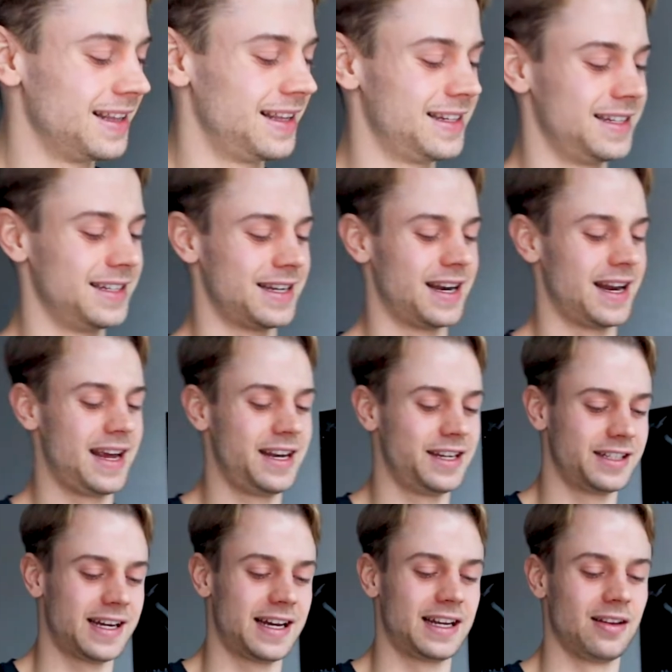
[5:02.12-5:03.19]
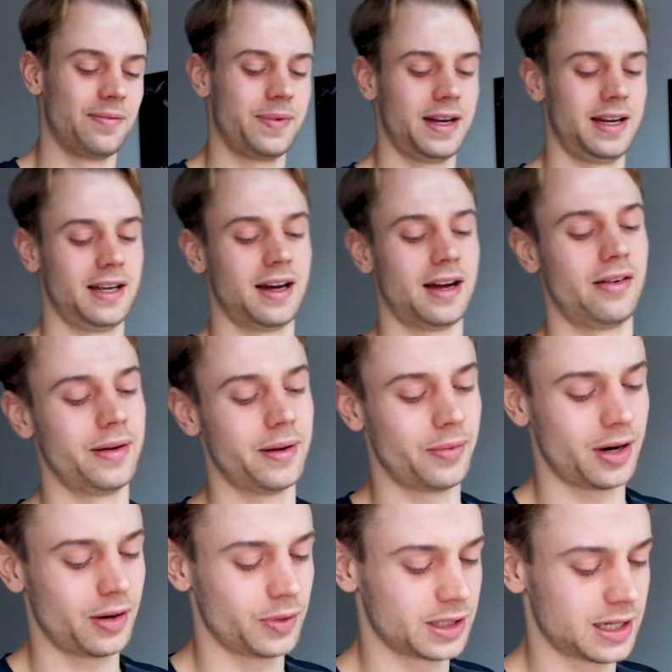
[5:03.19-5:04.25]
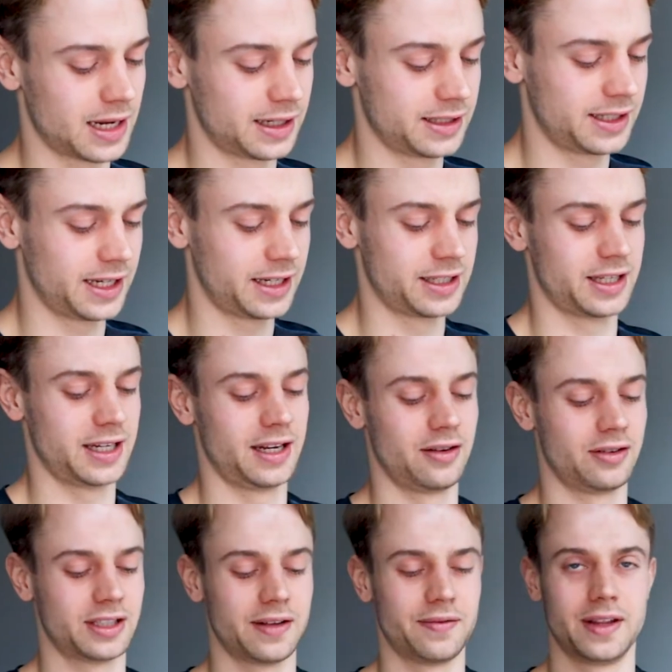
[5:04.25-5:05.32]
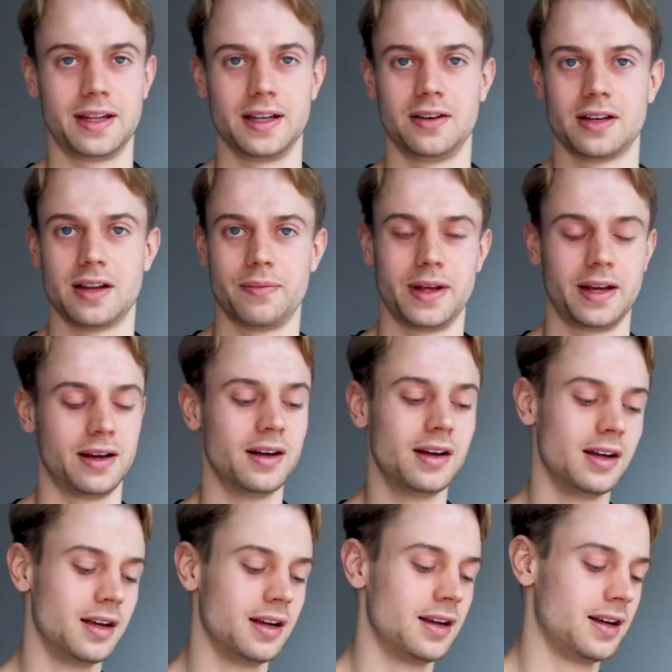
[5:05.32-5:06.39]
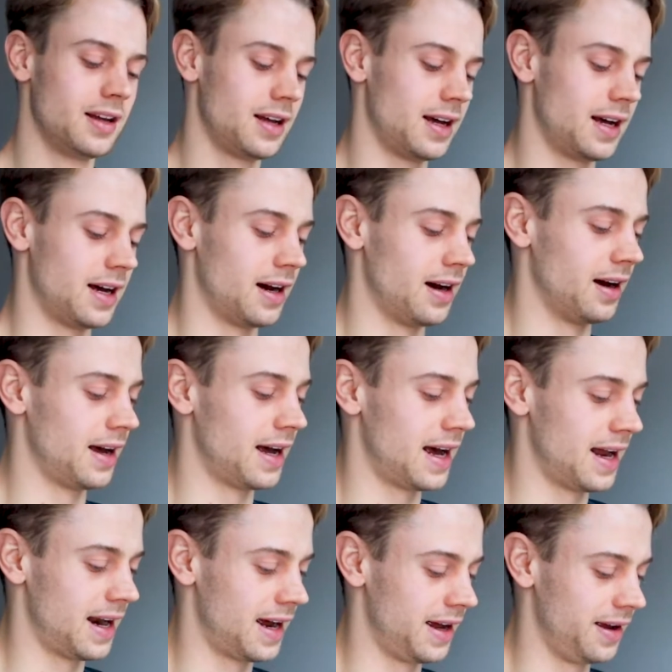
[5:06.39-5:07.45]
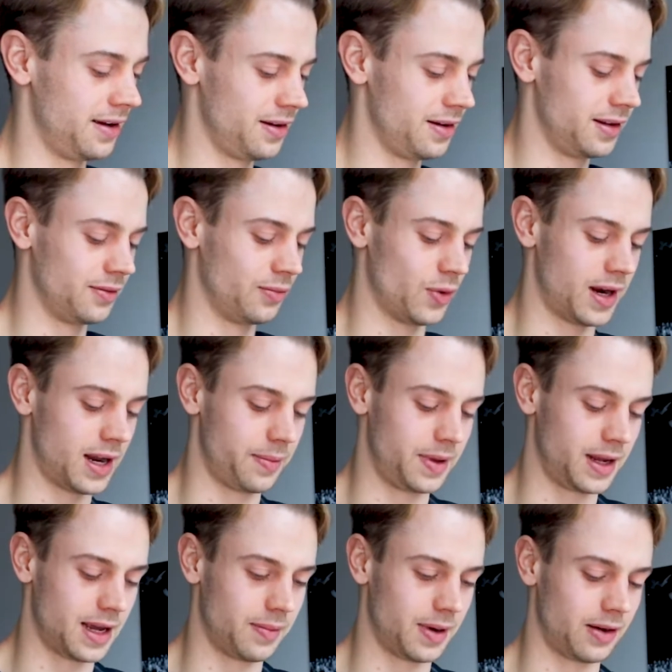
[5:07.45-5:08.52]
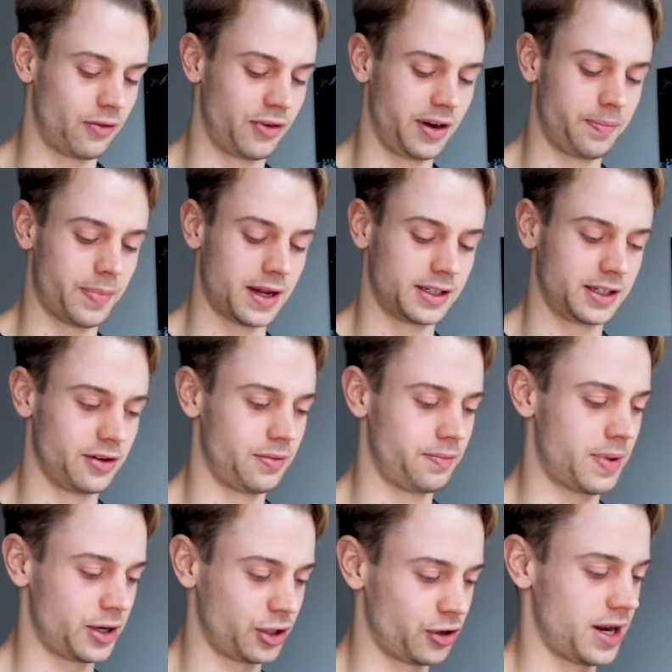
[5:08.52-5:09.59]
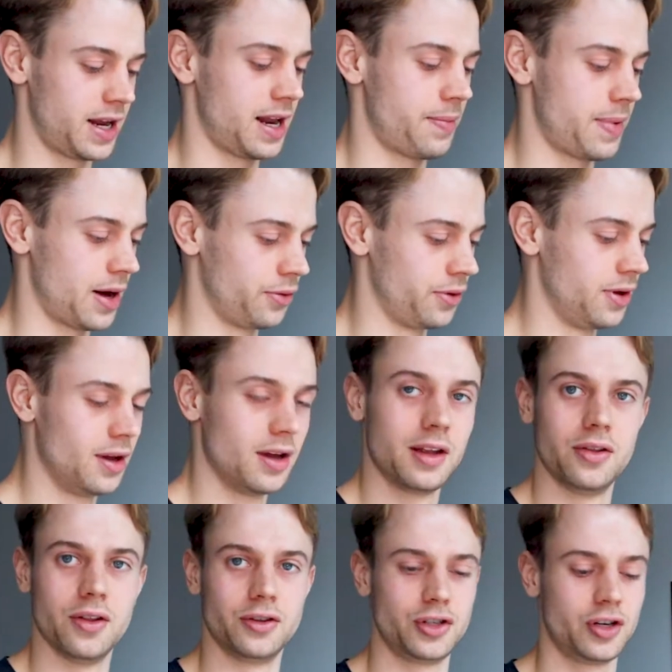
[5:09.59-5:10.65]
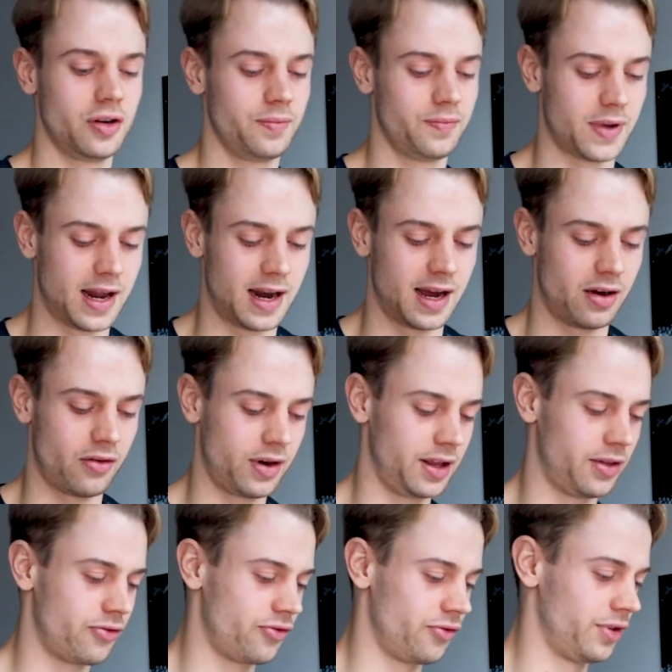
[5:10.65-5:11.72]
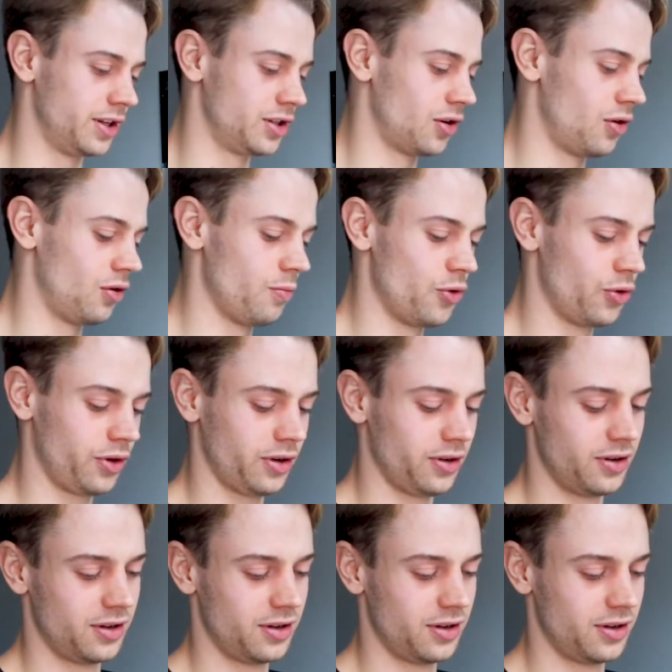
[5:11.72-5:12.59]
This is an encyclopedia. I remember I was like 16 or 17 or something, and I, when I became like really passionate about the gym, and I read through this whole book.